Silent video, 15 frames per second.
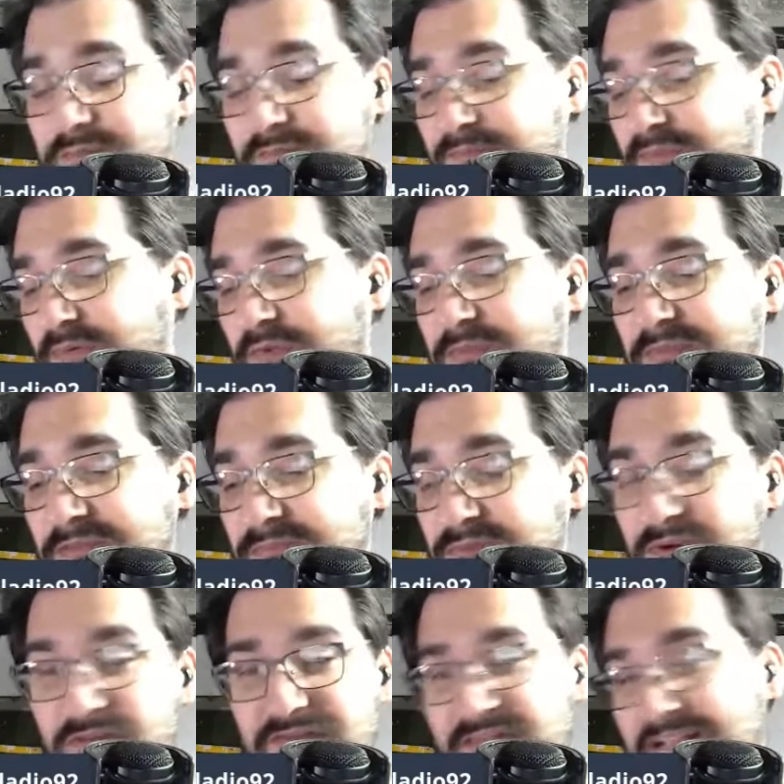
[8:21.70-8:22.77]
putting people
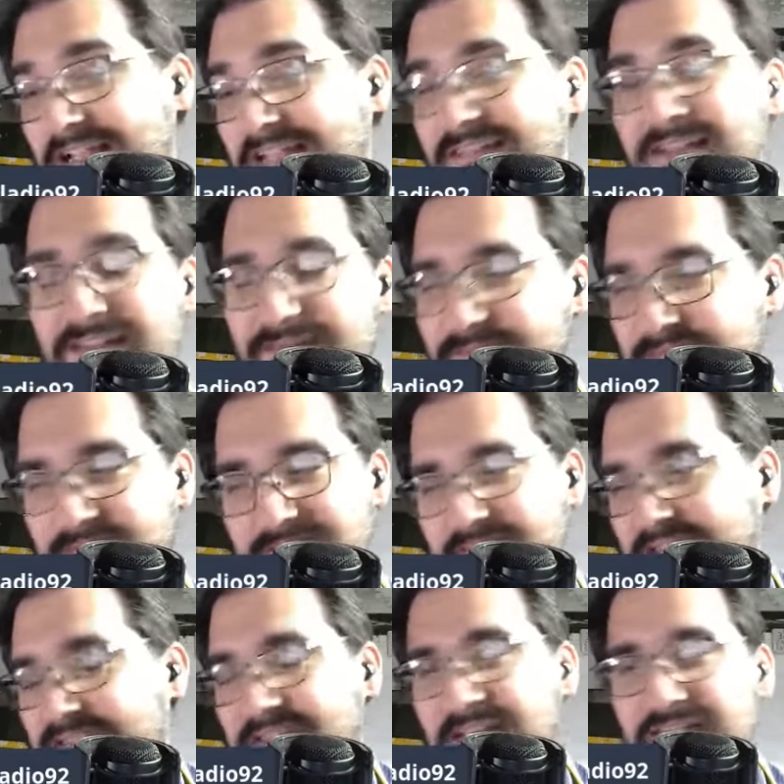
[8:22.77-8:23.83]
over and
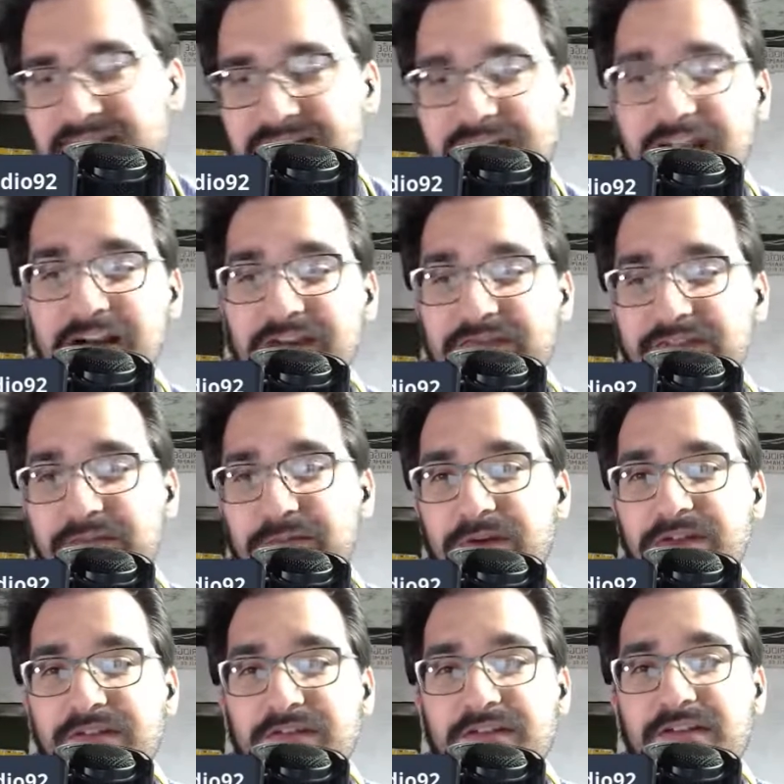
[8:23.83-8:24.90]
doesn't care if he
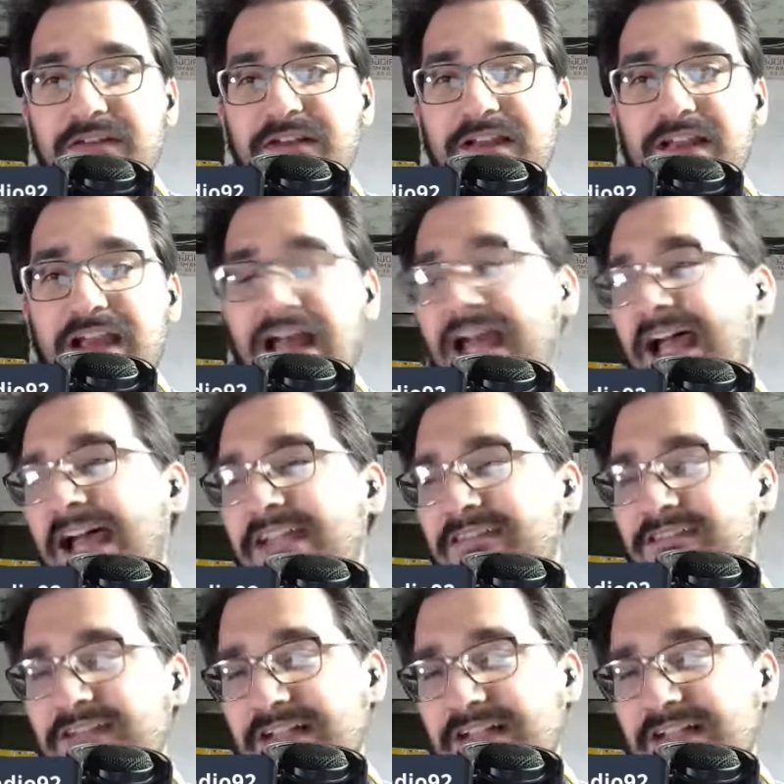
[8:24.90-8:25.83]
wins. I think